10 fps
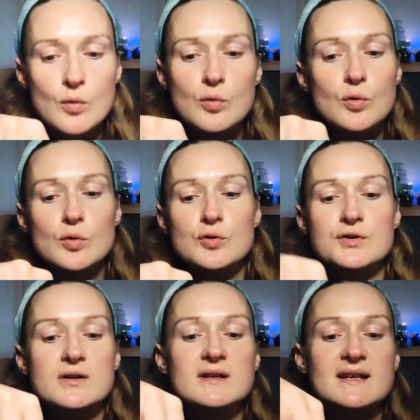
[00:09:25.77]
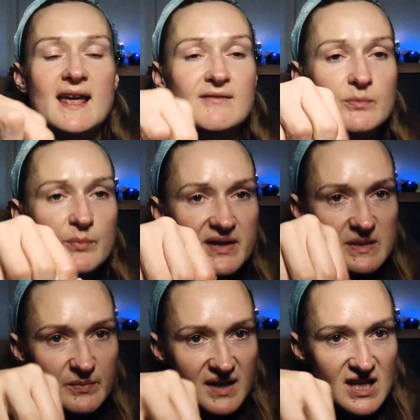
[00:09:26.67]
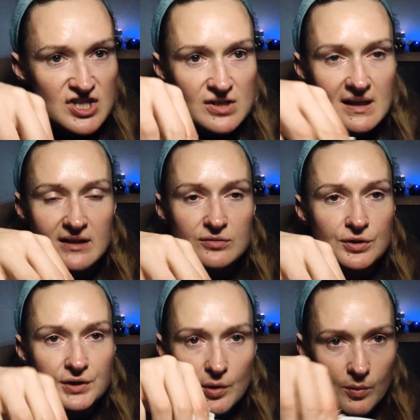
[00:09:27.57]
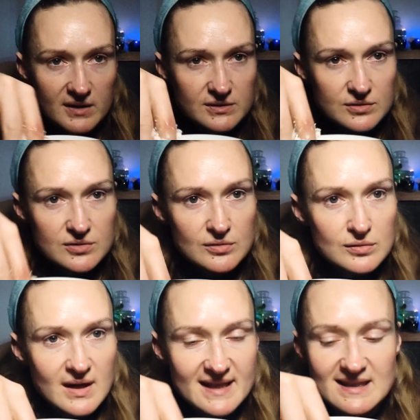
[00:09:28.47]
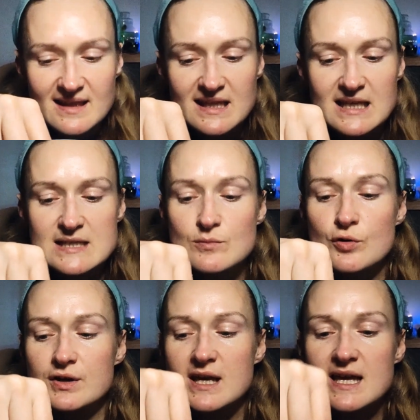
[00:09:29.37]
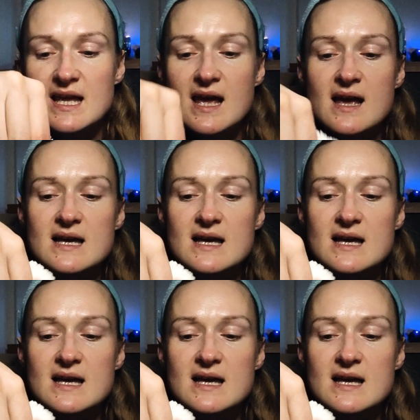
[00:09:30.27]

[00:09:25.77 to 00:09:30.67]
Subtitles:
or a heavy perspiration that you don't know what to do and nothing is working?